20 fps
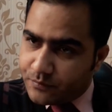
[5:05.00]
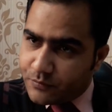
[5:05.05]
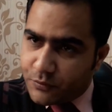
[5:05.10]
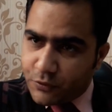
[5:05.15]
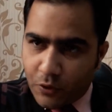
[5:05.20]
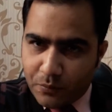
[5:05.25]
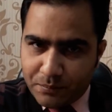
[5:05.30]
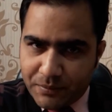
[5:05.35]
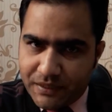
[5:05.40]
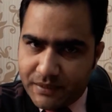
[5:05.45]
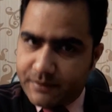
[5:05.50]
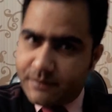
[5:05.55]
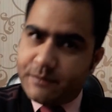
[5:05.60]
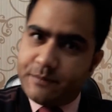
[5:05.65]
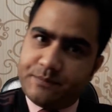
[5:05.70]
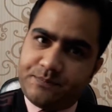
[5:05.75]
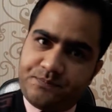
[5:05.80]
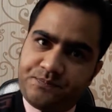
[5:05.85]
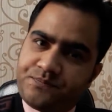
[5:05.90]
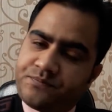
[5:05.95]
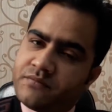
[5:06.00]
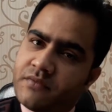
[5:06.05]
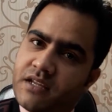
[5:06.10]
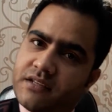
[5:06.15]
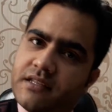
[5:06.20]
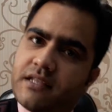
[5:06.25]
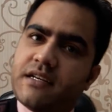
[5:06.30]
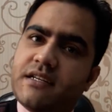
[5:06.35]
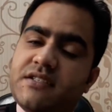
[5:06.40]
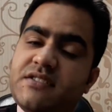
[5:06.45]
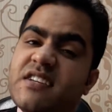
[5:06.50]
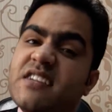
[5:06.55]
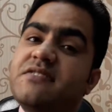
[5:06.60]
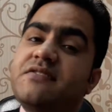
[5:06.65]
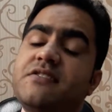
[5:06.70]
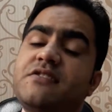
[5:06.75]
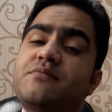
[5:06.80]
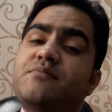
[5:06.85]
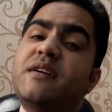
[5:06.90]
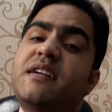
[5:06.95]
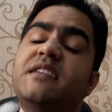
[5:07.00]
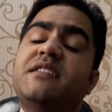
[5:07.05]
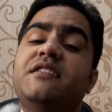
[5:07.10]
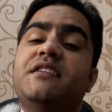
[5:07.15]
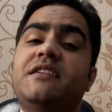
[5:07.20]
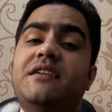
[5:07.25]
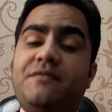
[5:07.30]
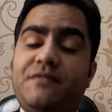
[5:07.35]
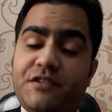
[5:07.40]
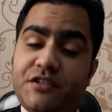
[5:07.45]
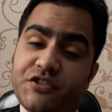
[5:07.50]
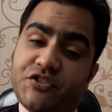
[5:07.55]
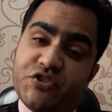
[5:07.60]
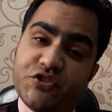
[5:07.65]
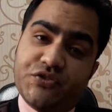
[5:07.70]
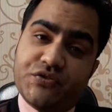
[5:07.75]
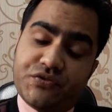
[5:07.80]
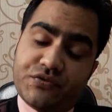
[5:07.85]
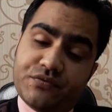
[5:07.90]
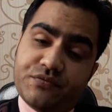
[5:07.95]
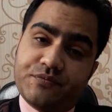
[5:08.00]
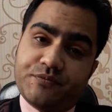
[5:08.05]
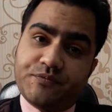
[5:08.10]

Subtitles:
topic, that is changes made in the definitions.